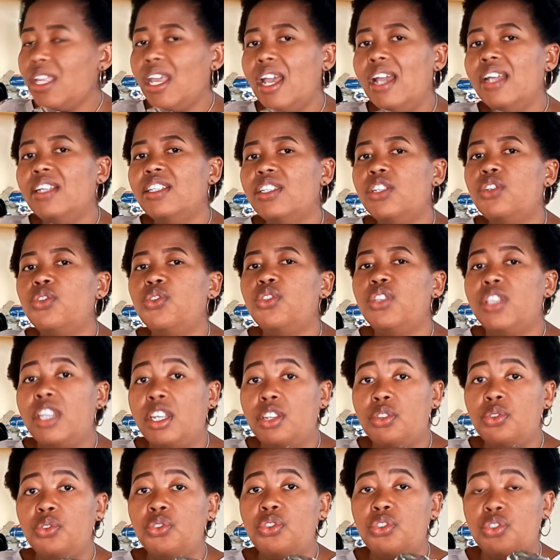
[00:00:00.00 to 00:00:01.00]
and then
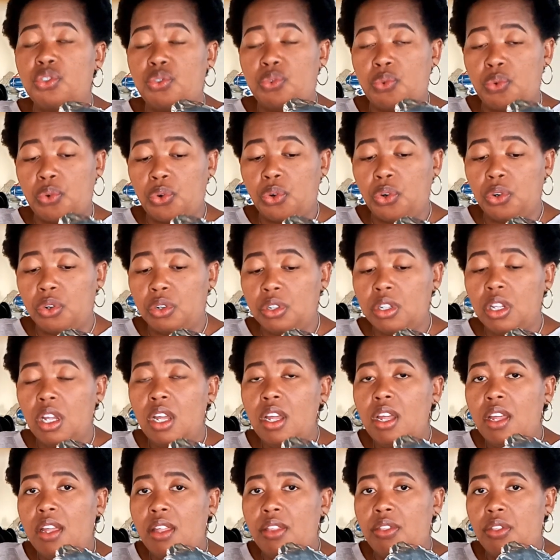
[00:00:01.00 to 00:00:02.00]
you just roll
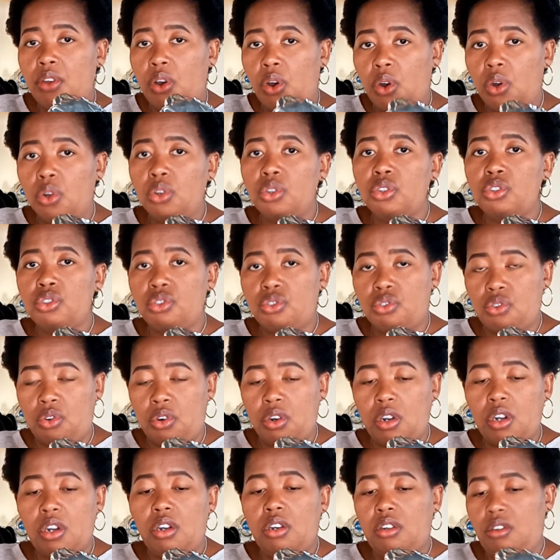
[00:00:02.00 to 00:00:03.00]
the whole
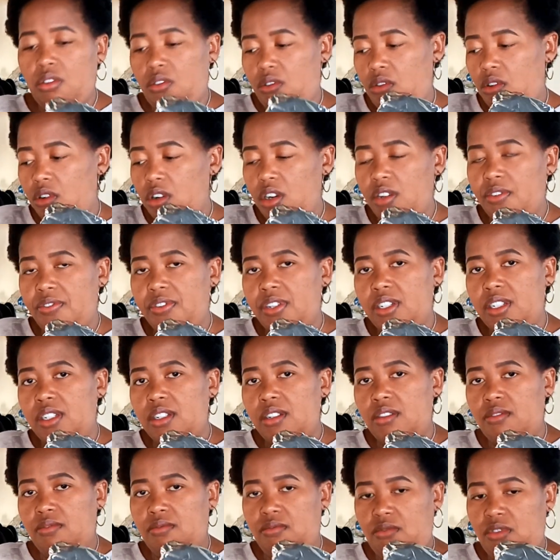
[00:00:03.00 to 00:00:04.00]
stalk, all of it,
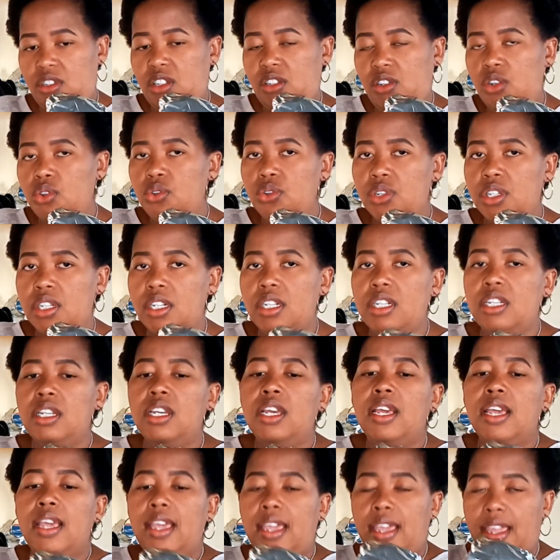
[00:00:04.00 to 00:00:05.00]
just loosely
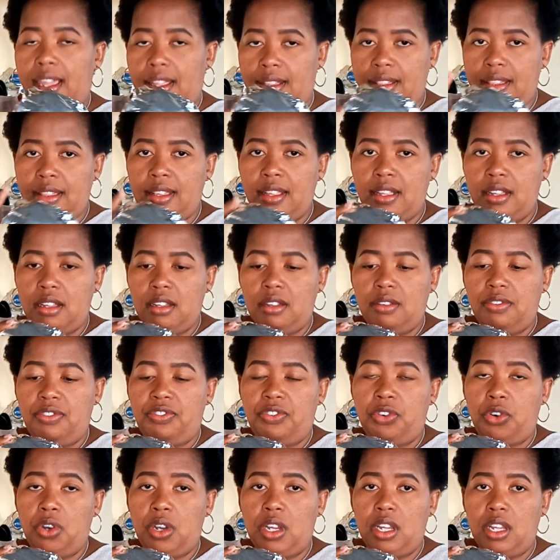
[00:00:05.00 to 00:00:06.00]
in
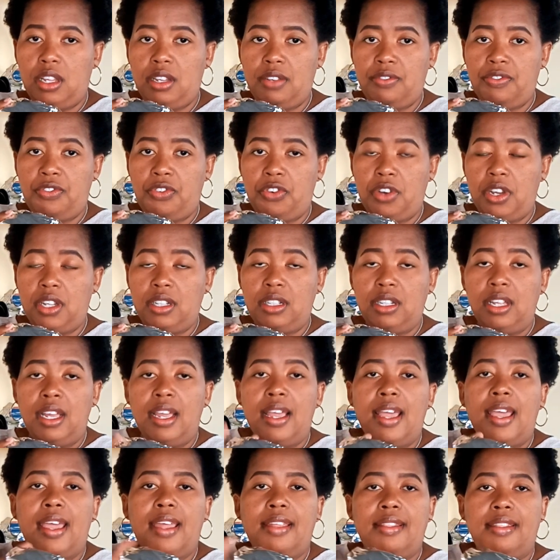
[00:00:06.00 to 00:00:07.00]
foil,
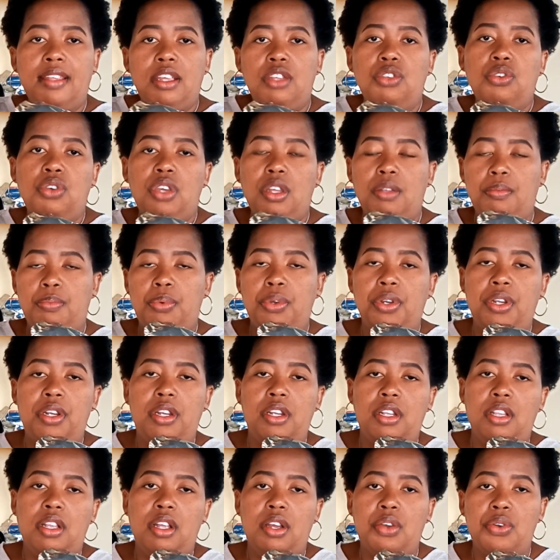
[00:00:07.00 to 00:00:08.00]
and then you can put it
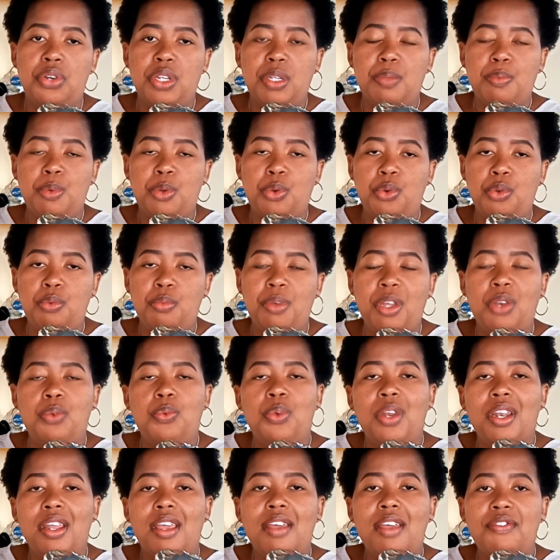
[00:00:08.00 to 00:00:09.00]
in the crisper room. And
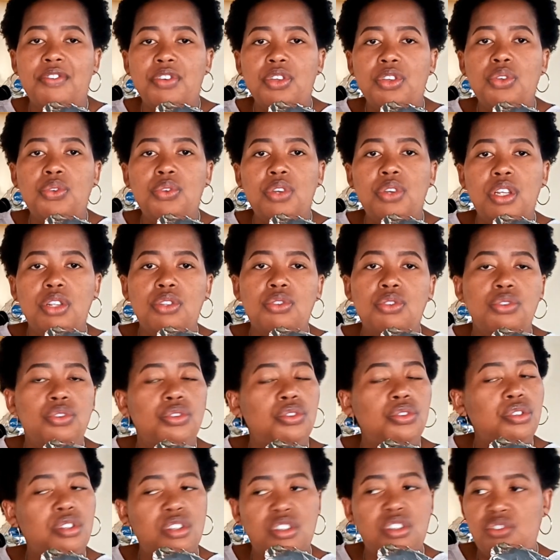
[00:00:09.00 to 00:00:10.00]
whenever you need to
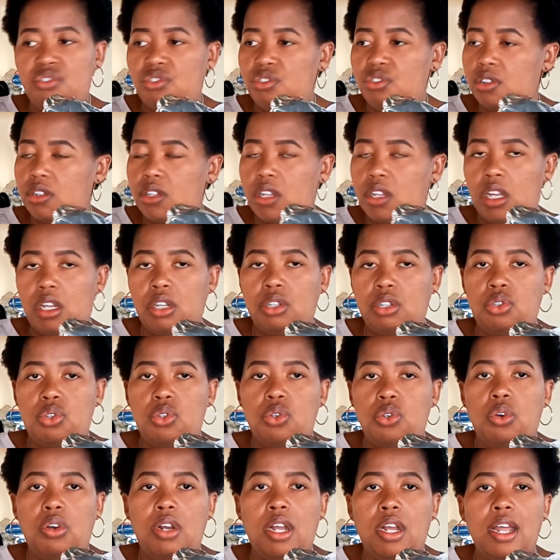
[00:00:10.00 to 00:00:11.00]
use it, you just take a
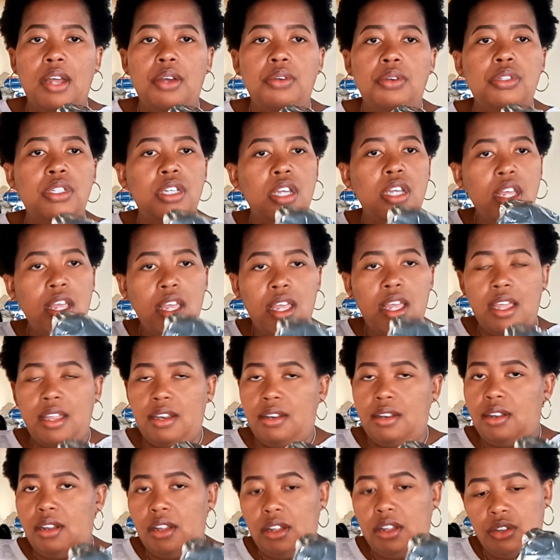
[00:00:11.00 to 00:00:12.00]
stalk out
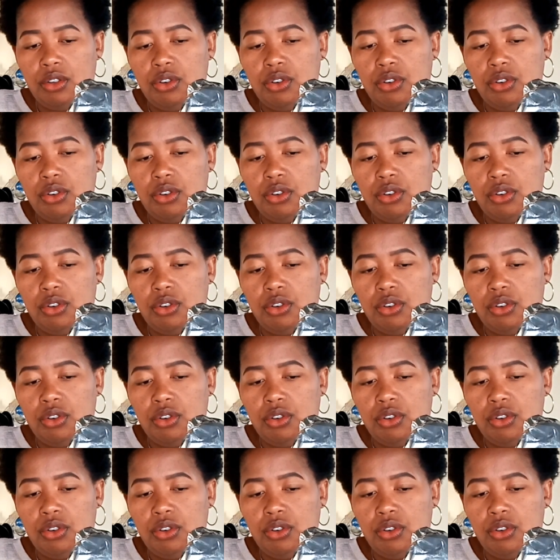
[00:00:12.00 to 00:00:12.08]
and